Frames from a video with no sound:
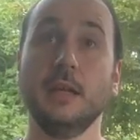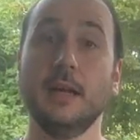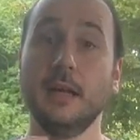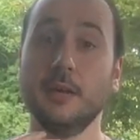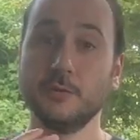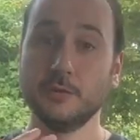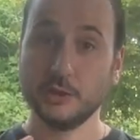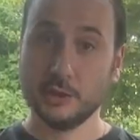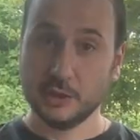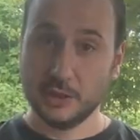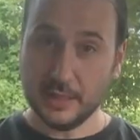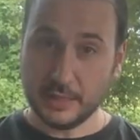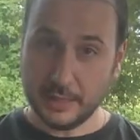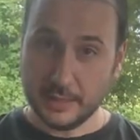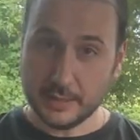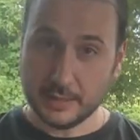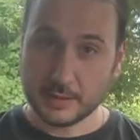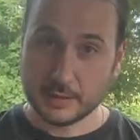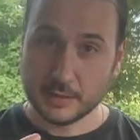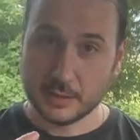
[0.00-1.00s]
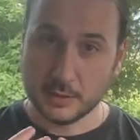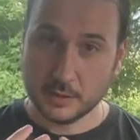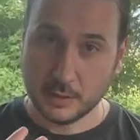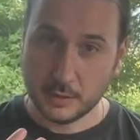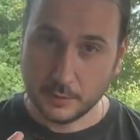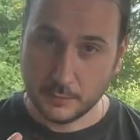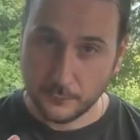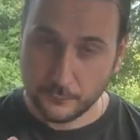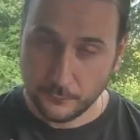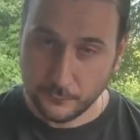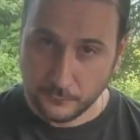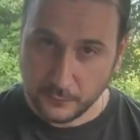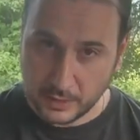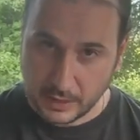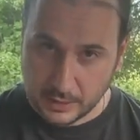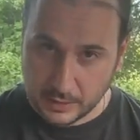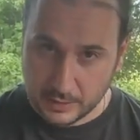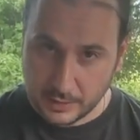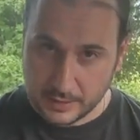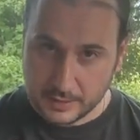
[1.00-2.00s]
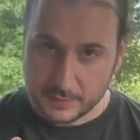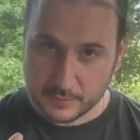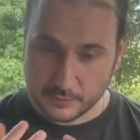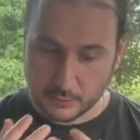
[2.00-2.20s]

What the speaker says: aftertaste, thickness,